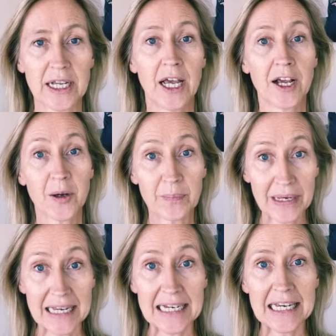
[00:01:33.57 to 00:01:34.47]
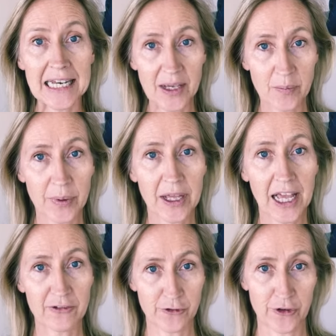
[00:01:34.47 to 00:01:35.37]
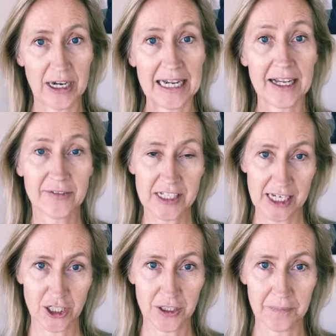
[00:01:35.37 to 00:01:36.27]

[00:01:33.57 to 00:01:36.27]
completely limp and free of tension.